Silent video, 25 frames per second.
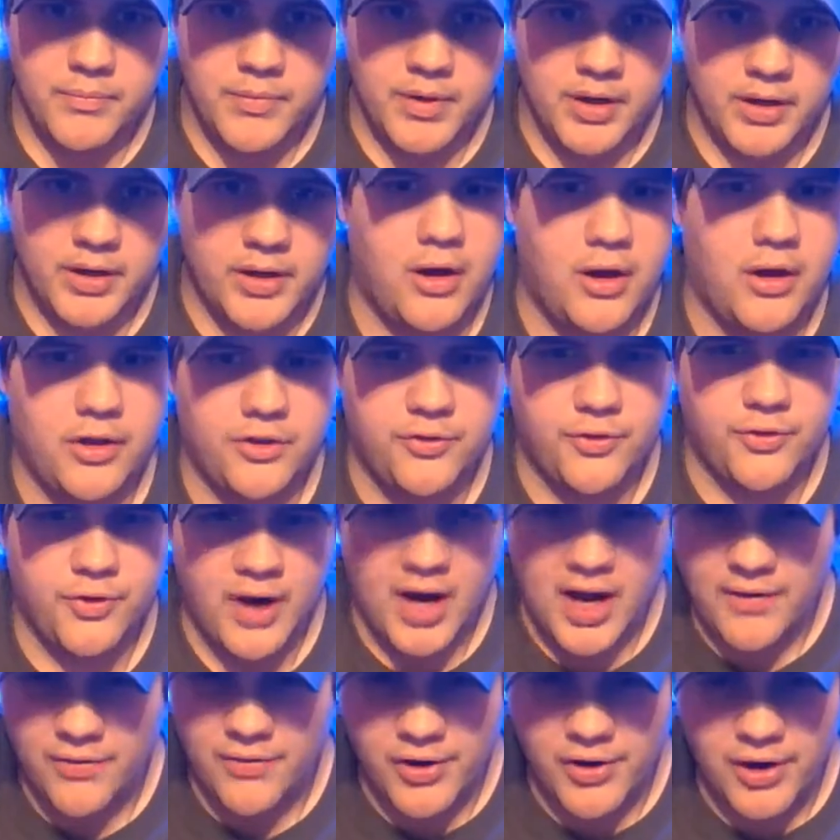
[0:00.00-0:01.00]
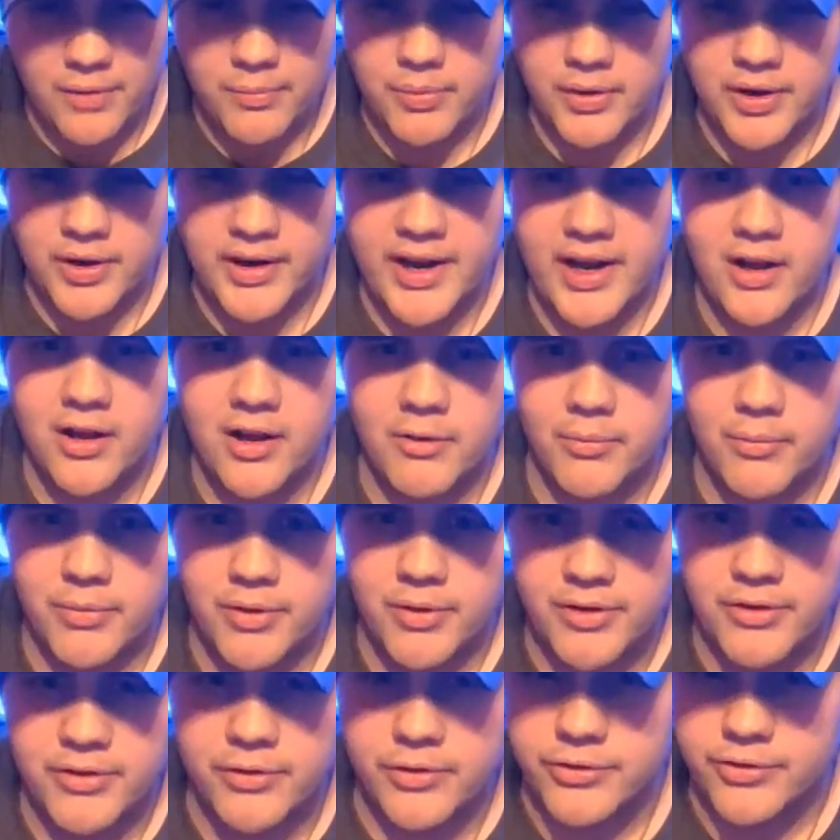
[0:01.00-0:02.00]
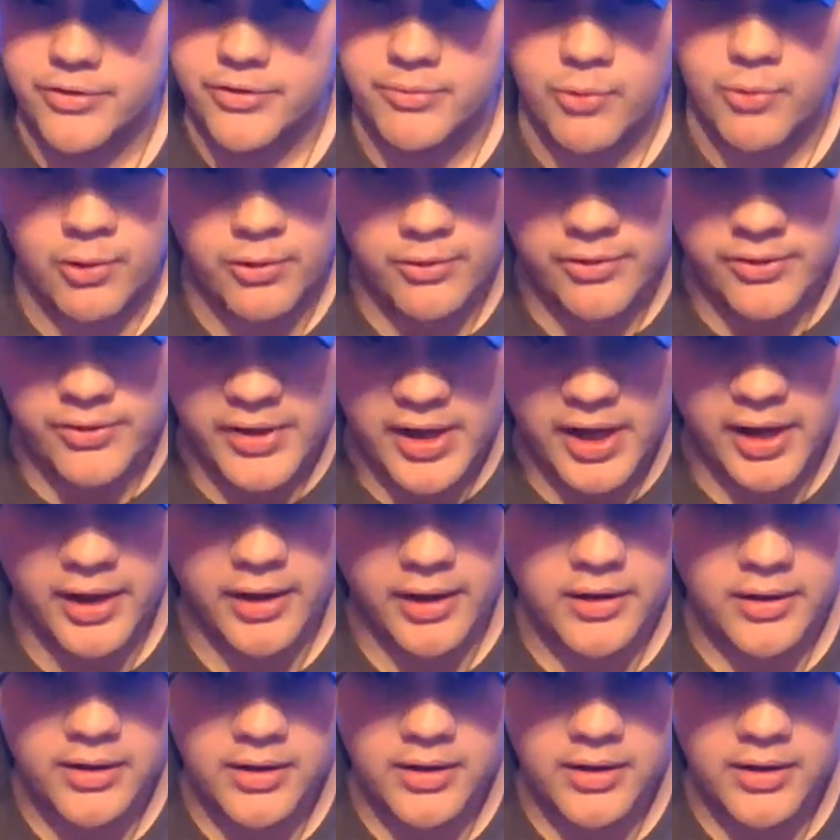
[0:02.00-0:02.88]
It calls for ½ cup per gallon, but it's usually more than that.